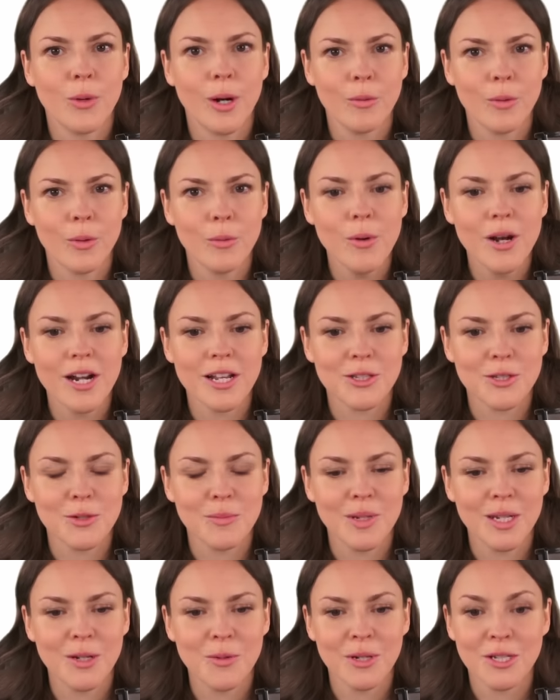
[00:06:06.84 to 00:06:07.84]
where we want it to
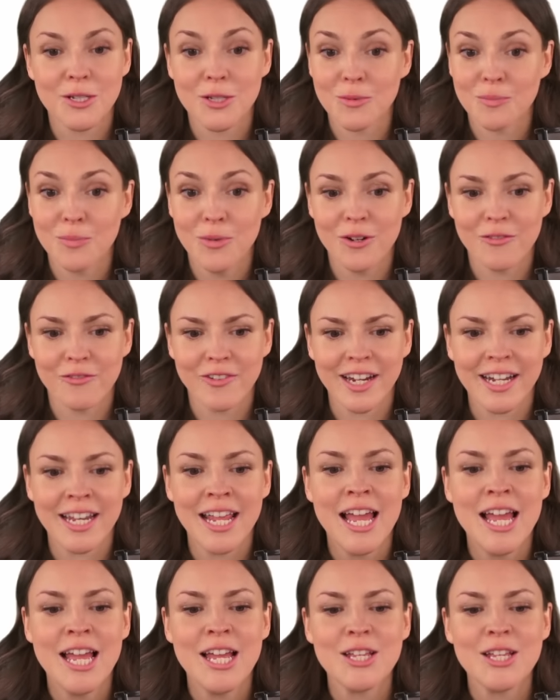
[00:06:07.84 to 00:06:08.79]
be, which is perfect.